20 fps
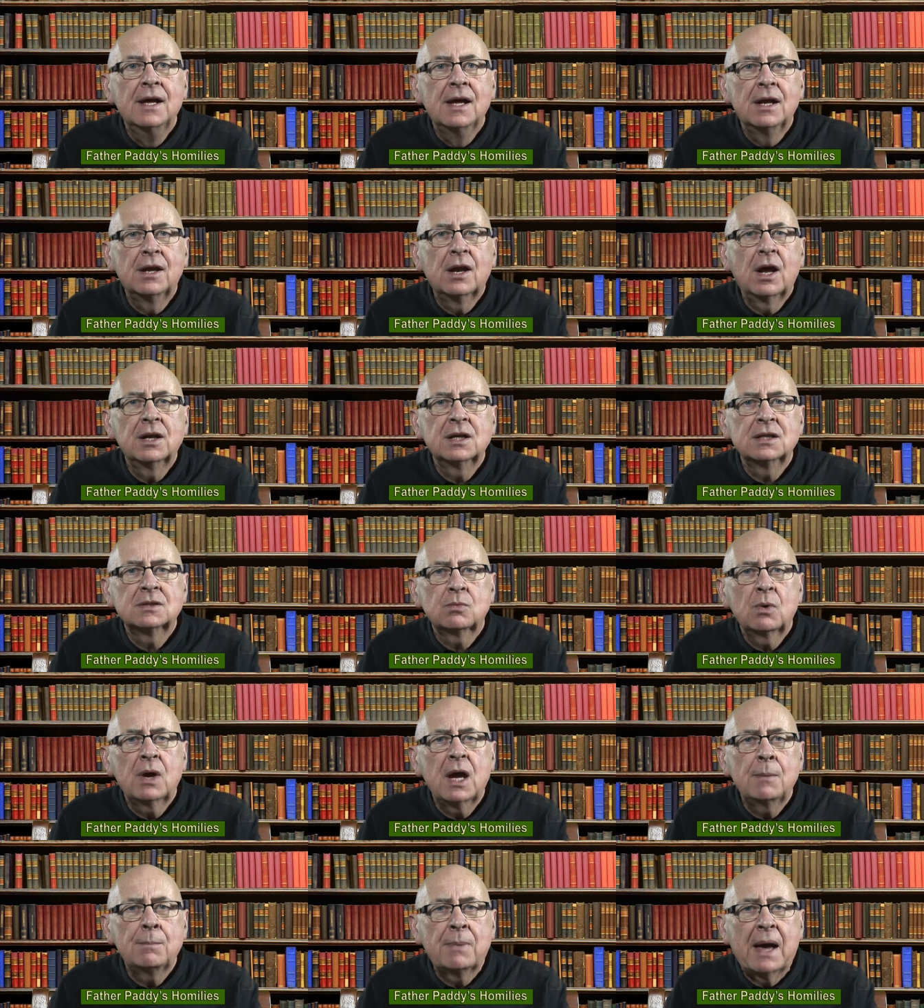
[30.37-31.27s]
and on his
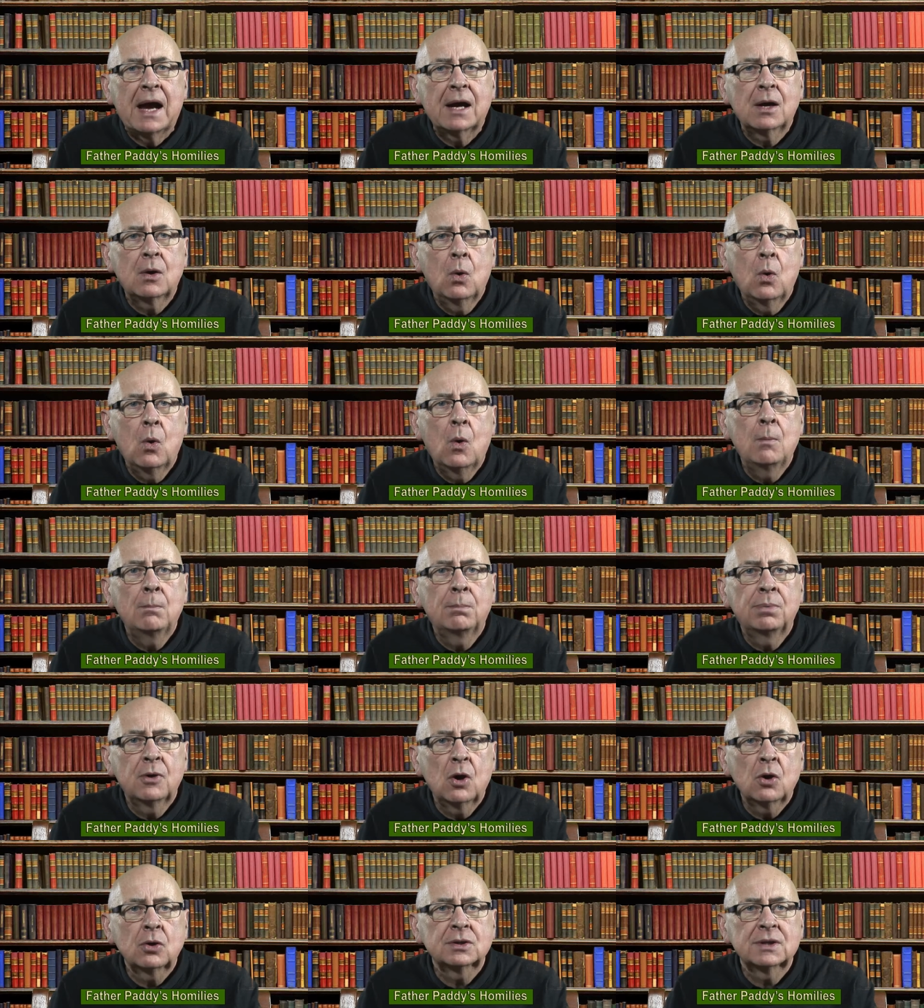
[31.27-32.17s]
way back home
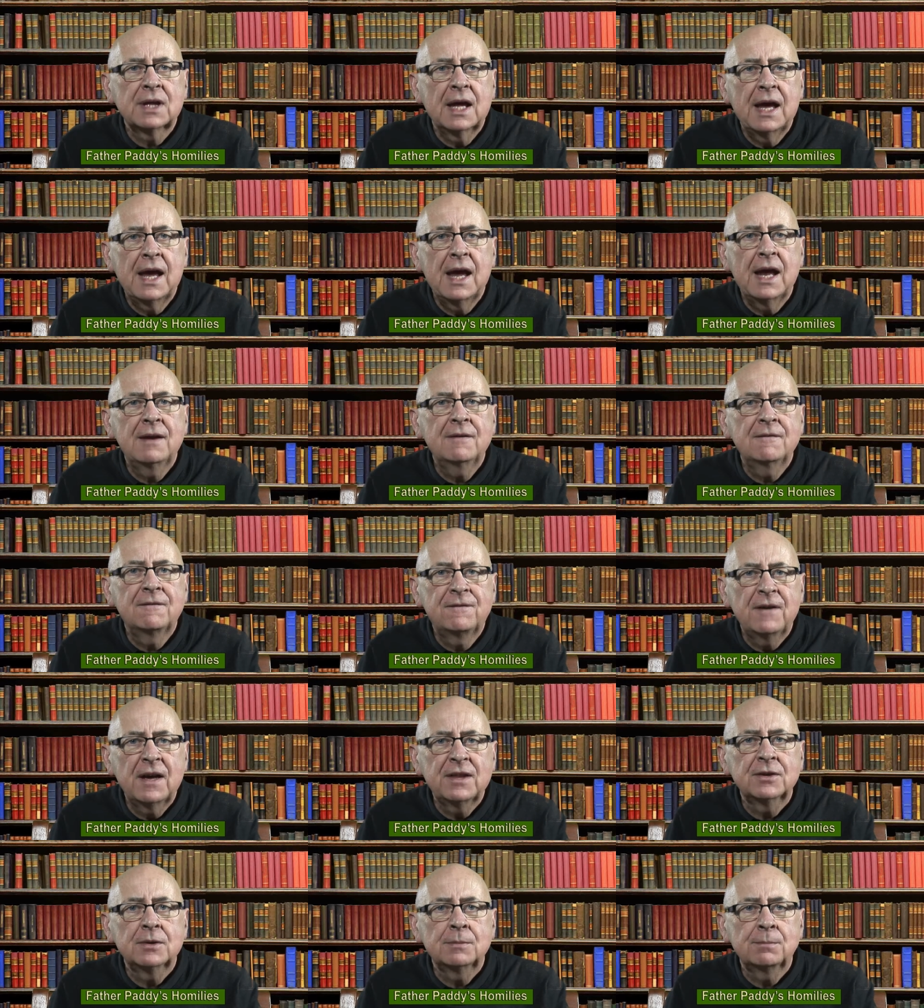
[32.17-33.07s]
pluck the hen
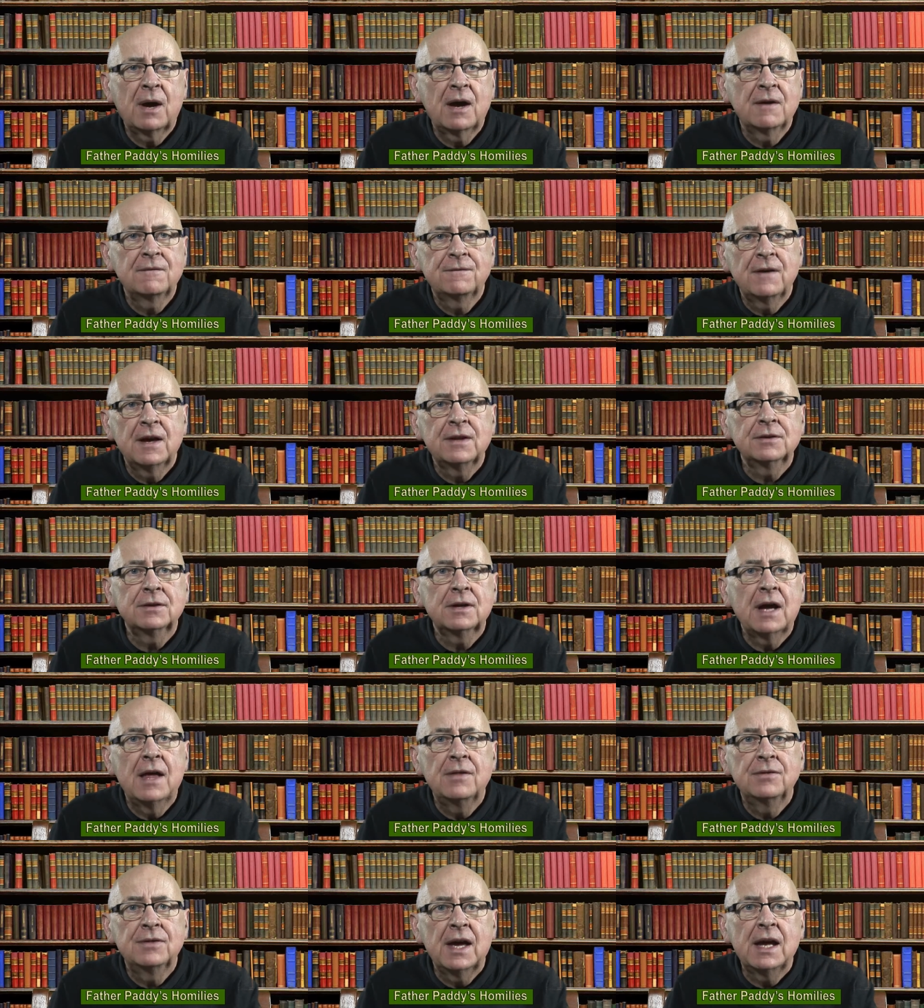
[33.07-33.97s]
feather by feather
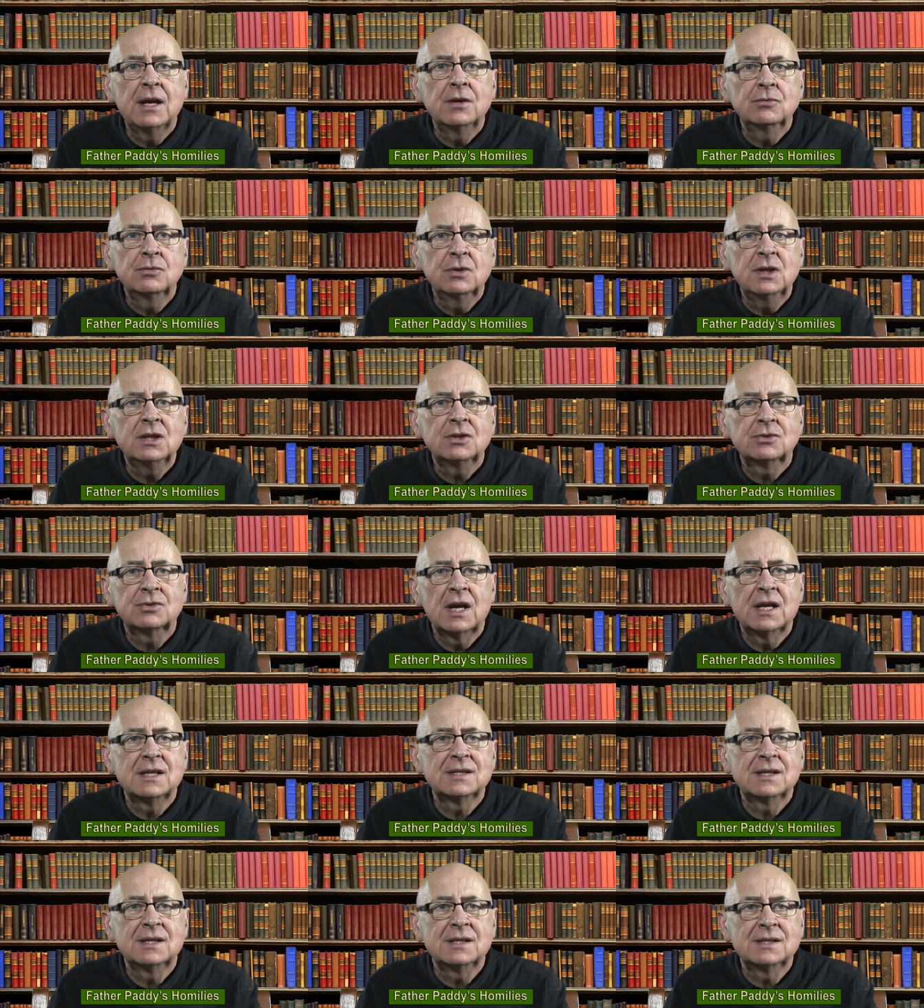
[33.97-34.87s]
and then
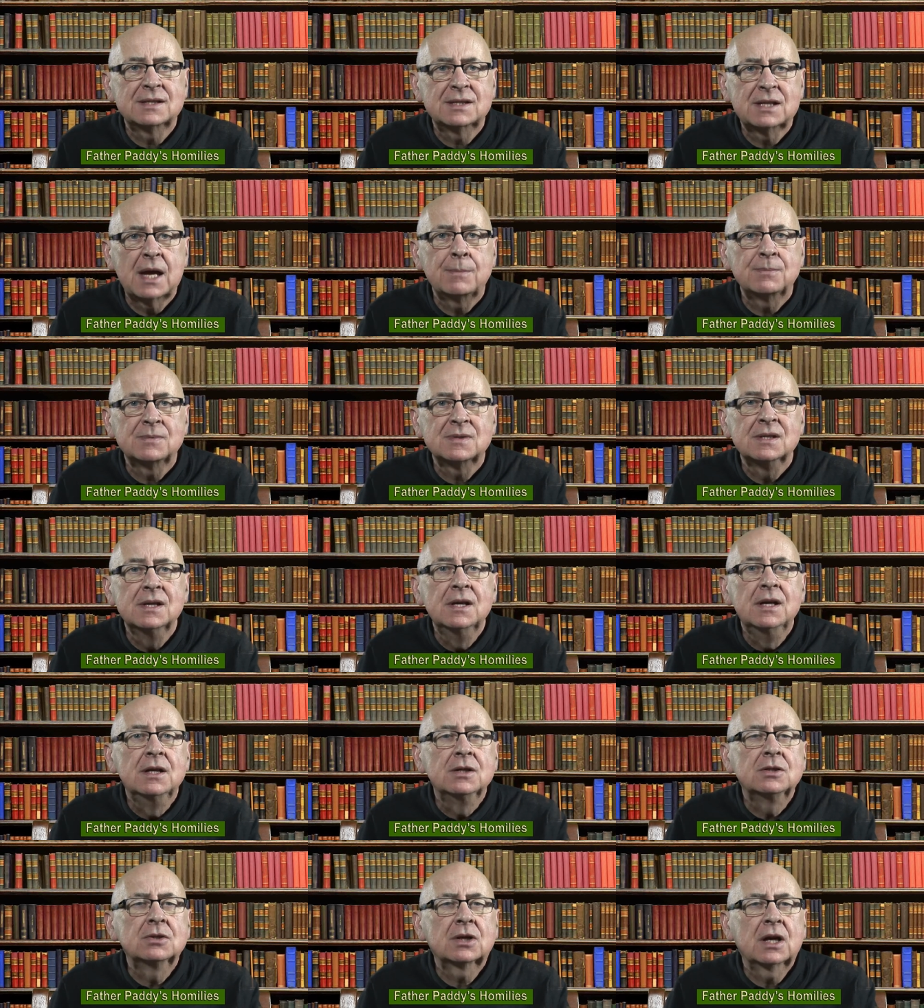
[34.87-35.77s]
retrace his steps
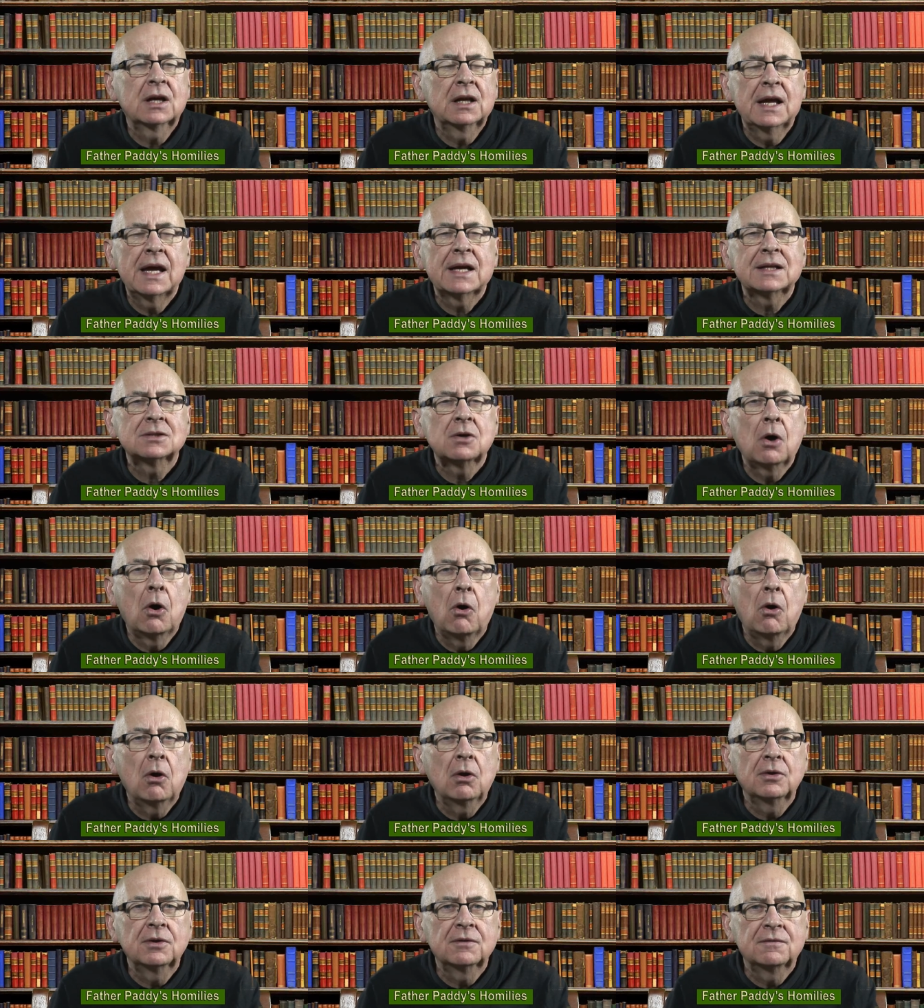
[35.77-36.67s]
to collect
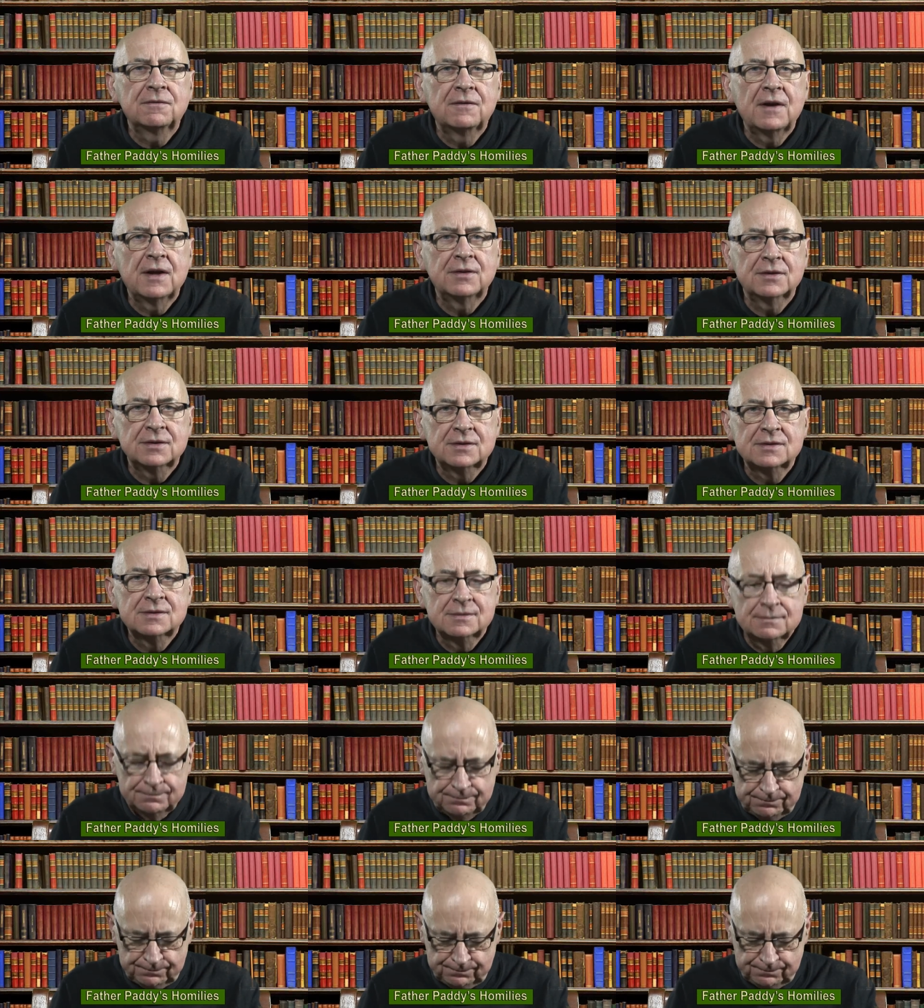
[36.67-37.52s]
all the feathers.